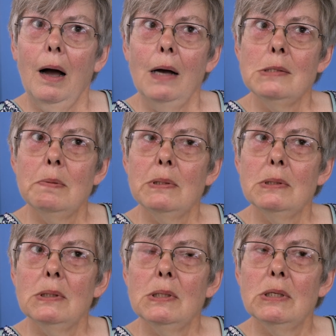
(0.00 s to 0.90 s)
I suppose
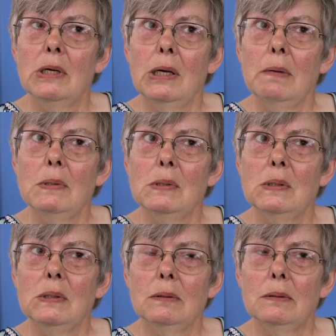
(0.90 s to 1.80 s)
initially it
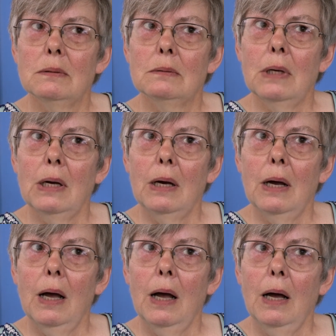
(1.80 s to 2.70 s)
was
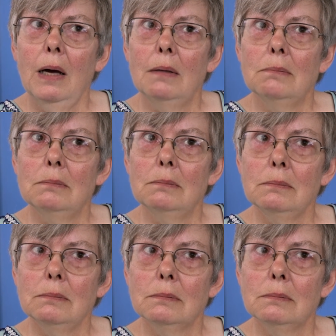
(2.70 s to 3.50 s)
um,